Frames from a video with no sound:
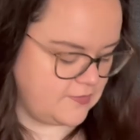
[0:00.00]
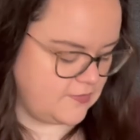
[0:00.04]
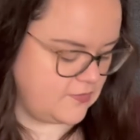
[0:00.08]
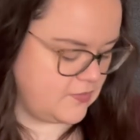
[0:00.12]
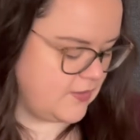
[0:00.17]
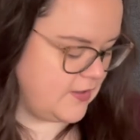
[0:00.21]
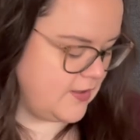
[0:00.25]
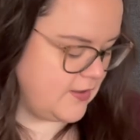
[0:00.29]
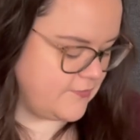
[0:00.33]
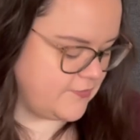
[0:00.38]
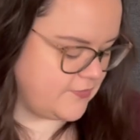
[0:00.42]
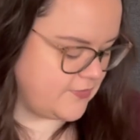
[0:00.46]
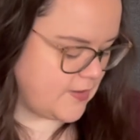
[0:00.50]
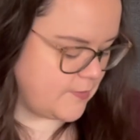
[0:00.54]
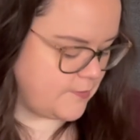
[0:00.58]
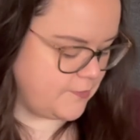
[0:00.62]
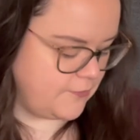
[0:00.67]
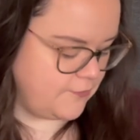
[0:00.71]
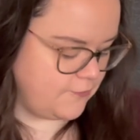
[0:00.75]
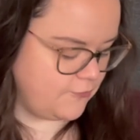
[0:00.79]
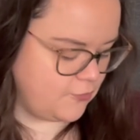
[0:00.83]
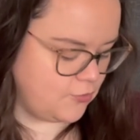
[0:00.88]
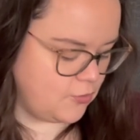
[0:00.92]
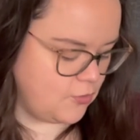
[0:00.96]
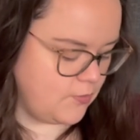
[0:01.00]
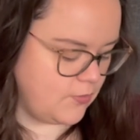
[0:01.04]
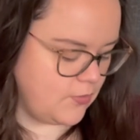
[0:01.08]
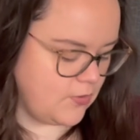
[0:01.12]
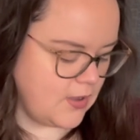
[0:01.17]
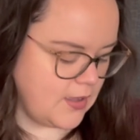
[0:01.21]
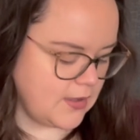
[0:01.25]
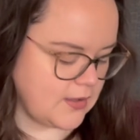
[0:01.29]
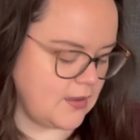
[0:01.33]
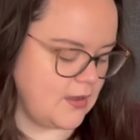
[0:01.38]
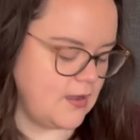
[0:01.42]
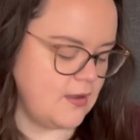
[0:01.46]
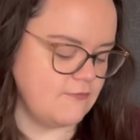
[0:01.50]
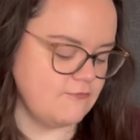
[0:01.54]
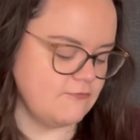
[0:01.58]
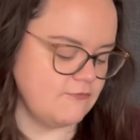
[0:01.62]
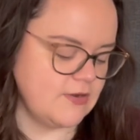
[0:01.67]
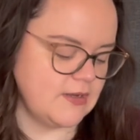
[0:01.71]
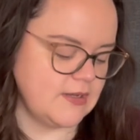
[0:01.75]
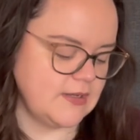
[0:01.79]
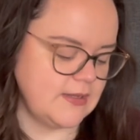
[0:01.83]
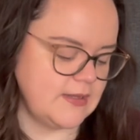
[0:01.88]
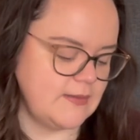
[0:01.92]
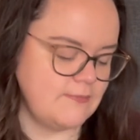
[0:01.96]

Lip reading: I think I've said before, but I can't really